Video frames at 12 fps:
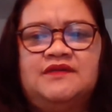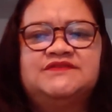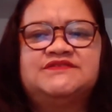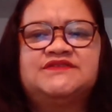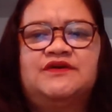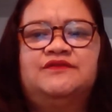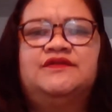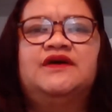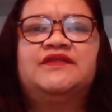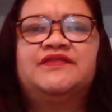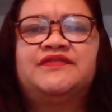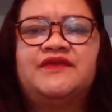So the
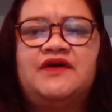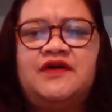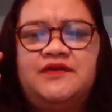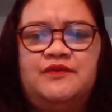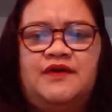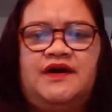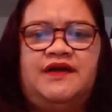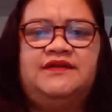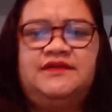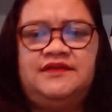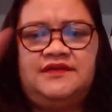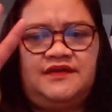third one